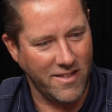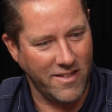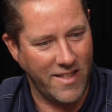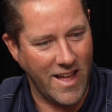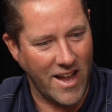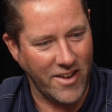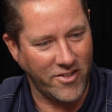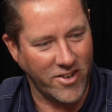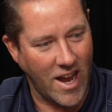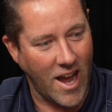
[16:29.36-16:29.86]

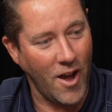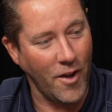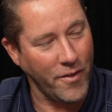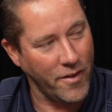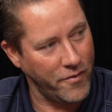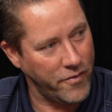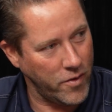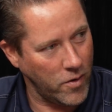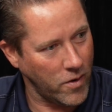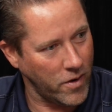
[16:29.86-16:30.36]
that child
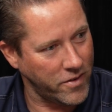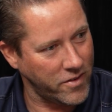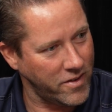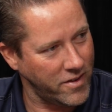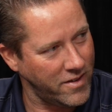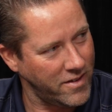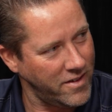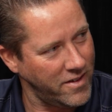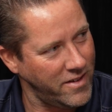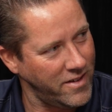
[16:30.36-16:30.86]
of yours.
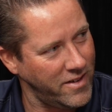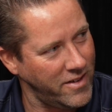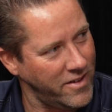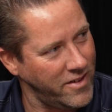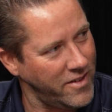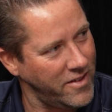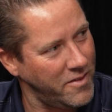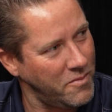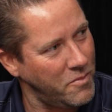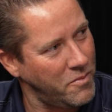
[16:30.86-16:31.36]

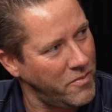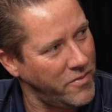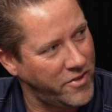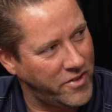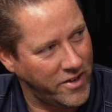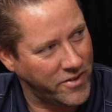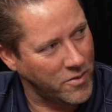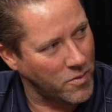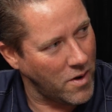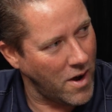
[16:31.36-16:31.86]

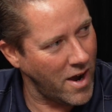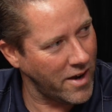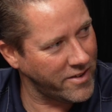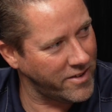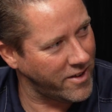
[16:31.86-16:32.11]
She's a rock